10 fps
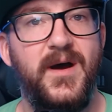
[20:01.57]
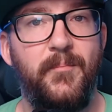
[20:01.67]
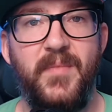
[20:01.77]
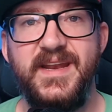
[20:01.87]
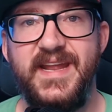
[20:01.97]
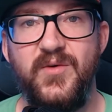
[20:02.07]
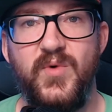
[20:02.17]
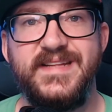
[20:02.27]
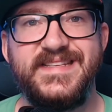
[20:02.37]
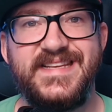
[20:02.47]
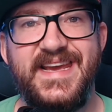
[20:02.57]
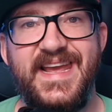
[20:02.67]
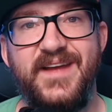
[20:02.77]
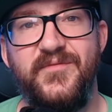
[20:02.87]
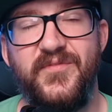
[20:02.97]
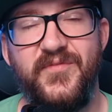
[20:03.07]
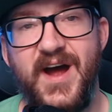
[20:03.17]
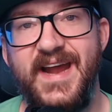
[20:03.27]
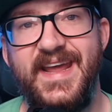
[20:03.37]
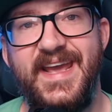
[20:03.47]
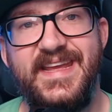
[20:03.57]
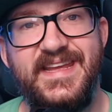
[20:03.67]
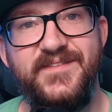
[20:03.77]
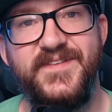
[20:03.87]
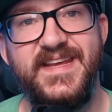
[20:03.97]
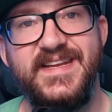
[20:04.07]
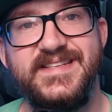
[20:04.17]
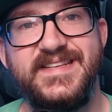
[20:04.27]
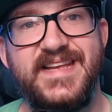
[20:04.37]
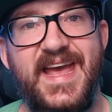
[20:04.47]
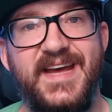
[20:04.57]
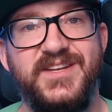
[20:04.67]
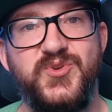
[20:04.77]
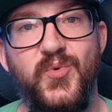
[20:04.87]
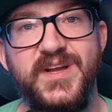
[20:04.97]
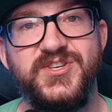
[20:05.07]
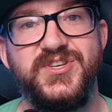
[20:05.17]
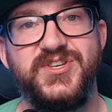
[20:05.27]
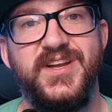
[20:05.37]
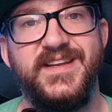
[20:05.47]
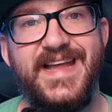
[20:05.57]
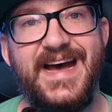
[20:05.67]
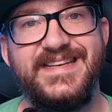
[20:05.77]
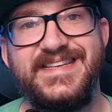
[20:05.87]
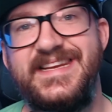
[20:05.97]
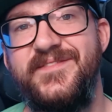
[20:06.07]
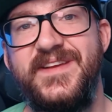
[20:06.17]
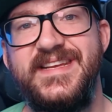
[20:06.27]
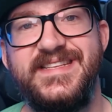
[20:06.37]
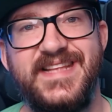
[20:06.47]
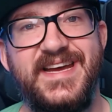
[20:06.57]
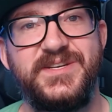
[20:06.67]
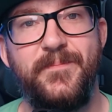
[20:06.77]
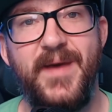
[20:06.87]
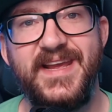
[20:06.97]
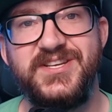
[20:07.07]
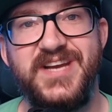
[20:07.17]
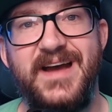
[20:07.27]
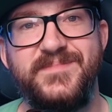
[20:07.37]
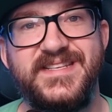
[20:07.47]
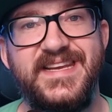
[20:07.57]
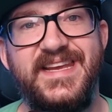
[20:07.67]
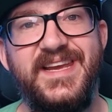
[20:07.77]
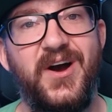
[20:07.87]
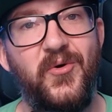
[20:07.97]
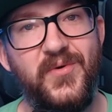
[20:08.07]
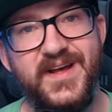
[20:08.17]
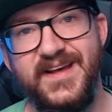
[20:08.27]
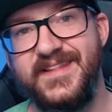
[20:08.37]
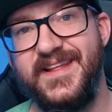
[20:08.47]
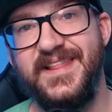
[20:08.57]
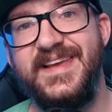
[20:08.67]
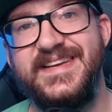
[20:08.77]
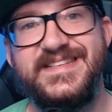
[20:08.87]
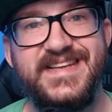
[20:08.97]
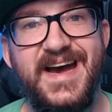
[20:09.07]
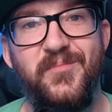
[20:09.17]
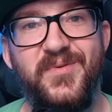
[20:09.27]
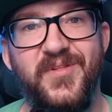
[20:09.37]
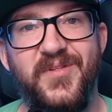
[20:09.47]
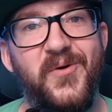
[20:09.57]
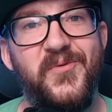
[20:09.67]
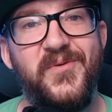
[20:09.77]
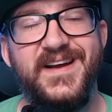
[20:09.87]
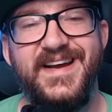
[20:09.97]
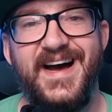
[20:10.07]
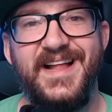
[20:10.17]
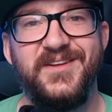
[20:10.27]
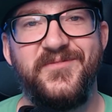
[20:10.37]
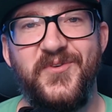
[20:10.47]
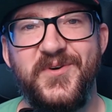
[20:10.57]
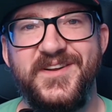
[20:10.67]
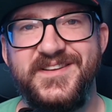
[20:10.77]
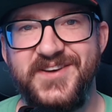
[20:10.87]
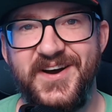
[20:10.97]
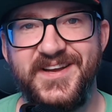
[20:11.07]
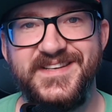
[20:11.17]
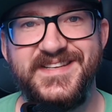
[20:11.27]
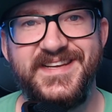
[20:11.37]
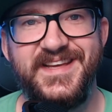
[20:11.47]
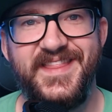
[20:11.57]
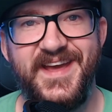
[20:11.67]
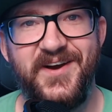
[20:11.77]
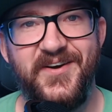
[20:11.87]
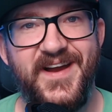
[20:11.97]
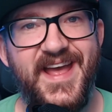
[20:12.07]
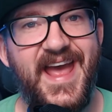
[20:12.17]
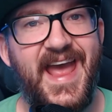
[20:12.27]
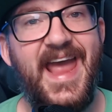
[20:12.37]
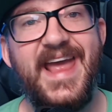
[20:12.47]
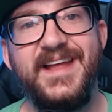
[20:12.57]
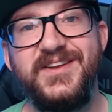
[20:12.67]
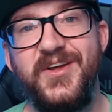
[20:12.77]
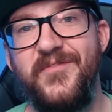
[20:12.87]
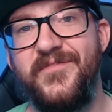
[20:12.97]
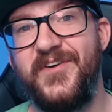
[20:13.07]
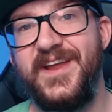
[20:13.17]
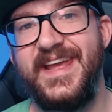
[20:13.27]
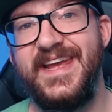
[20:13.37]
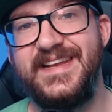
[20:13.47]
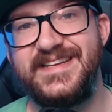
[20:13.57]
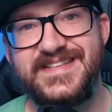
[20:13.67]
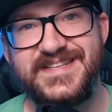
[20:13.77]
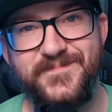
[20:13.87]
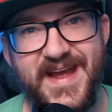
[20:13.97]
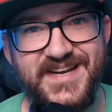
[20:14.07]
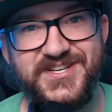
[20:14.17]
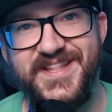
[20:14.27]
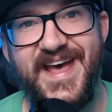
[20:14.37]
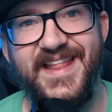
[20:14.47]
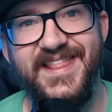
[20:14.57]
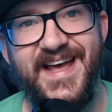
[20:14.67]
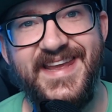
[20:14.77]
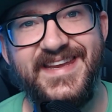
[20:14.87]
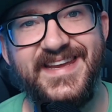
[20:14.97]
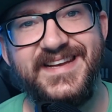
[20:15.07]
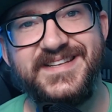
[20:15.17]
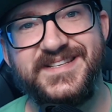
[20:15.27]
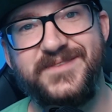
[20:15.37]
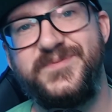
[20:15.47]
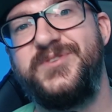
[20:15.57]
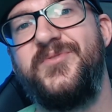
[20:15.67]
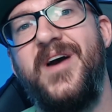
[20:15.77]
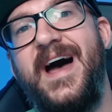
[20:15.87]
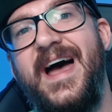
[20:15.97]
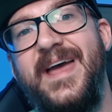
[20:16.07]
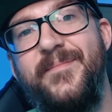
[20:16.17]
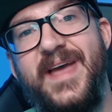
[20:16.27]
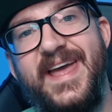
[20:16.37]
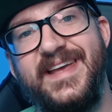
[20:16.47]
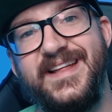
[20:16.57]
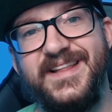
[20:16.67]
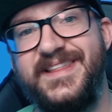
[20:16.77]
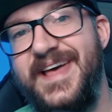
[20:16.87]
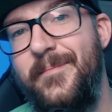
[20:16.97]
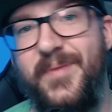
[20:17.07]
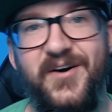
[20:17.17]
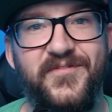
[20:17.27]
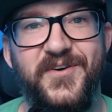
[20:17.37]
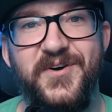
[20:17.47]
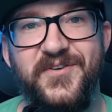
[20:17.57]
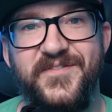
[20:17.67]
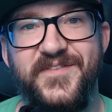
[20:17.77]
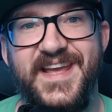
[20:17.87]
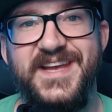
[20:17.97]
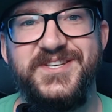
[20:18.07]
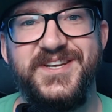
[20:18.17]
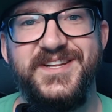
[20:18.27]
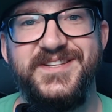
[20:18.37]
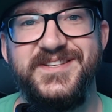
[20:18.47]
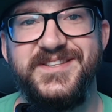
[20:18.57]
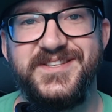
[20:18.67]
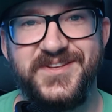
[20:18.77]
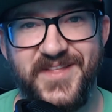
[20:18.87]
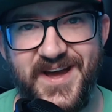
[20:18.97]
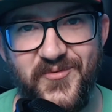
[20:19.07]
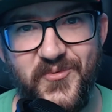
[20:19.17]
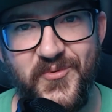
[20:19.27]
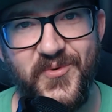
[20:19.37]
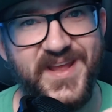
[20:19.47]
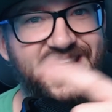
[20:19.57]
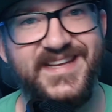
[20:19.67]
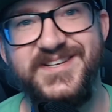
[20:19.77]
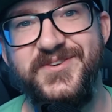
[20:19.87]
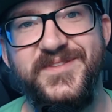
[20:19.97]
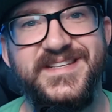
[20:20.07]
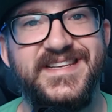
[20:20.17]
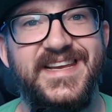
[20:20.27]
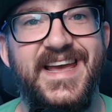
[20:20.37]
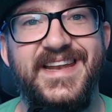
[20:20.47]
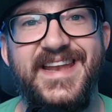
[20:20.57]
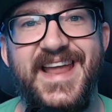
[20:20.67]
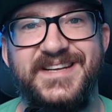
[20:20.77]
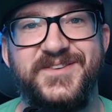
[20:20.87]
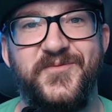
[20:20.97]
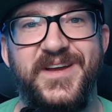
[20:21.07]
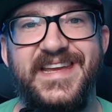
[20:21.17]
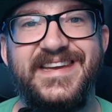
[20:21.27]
Monday, Wednesday, and Friday evenings at twitch.tv/megachopceo. The link is down below. I look forward to talking to you there. And don't forget, smash that like, subscribe, and click that bell for notifications so that we can do this again next week.